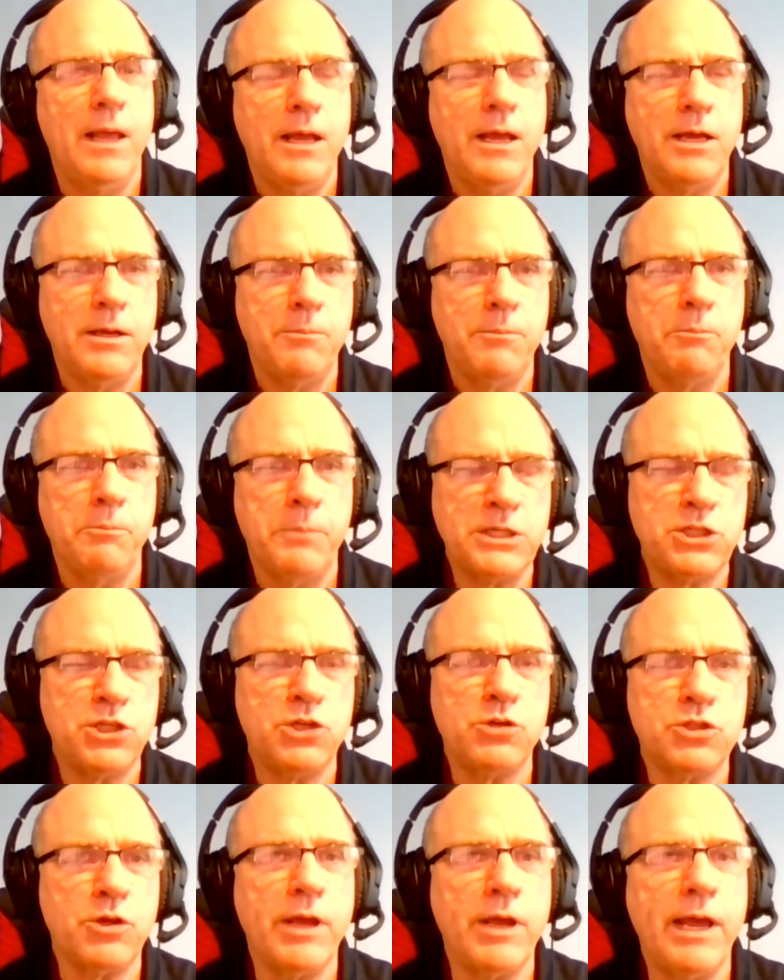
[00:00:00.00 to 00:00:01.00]
But
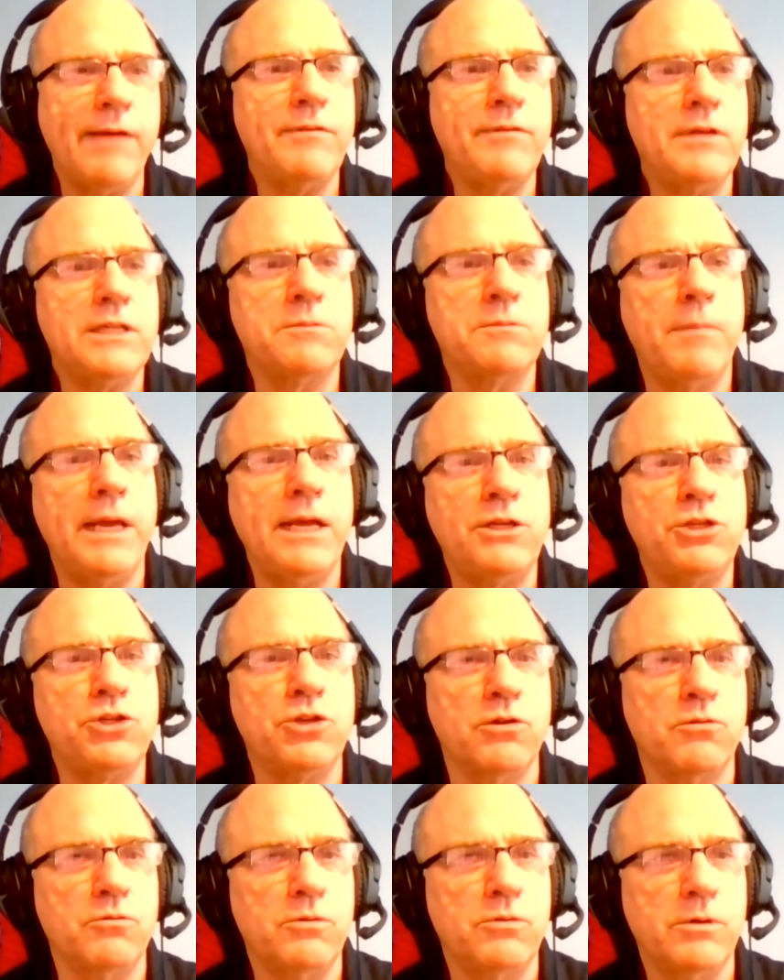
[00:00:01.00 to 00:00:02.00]
you have these
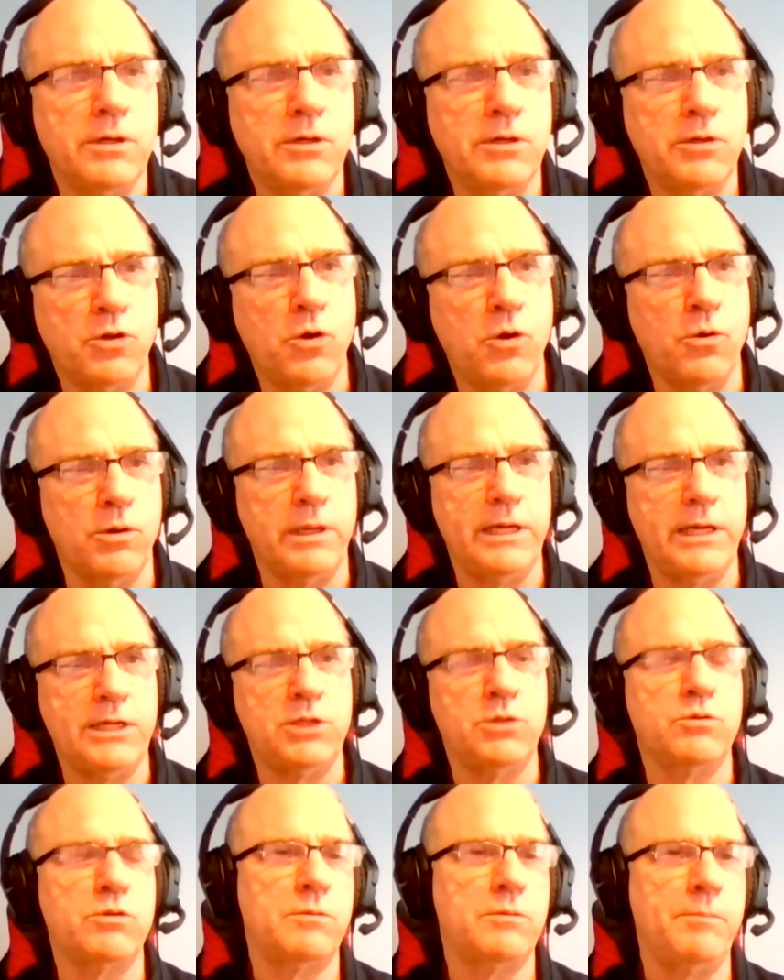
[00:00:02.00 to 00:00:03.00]
major
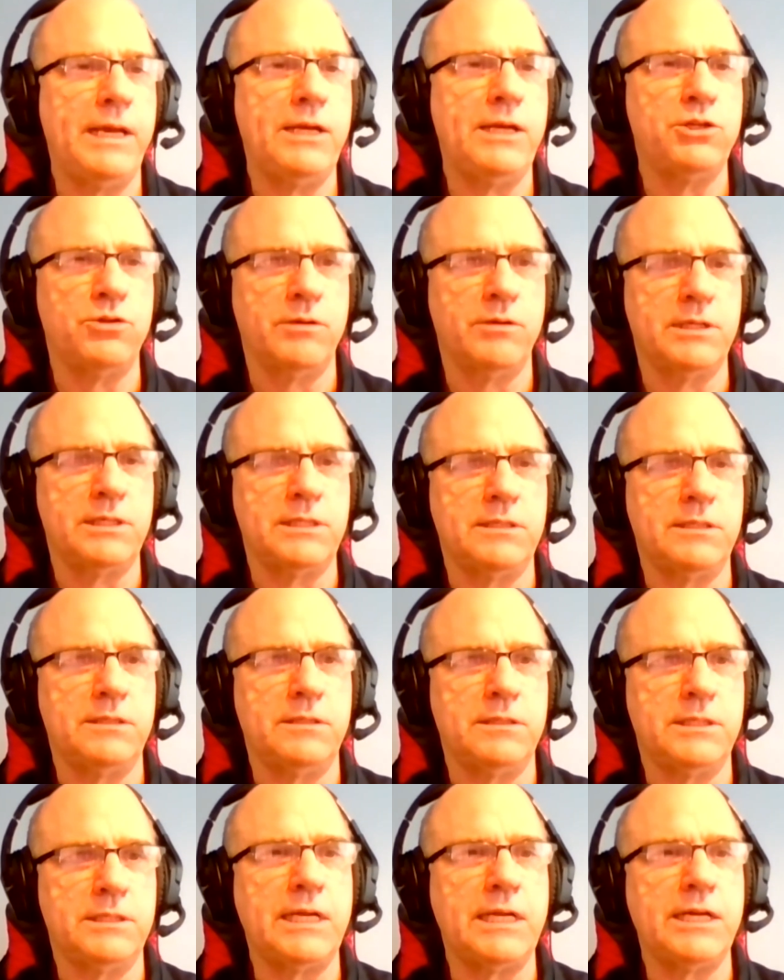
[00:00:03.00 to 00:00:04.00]
correlations with major
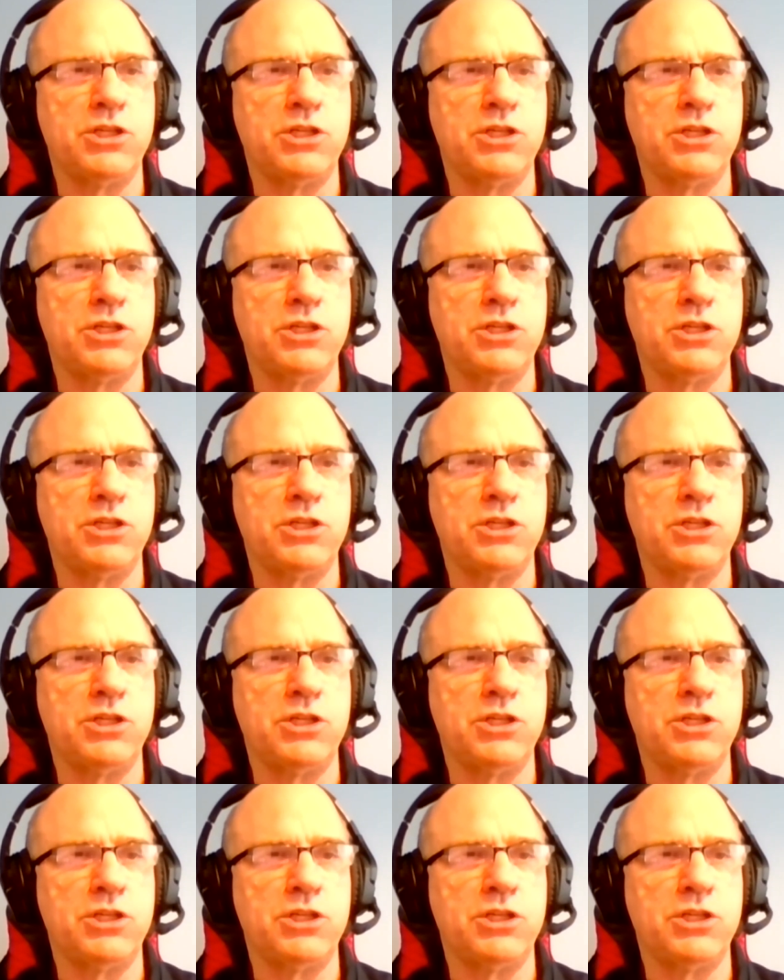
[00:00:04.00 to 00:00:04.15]
extinction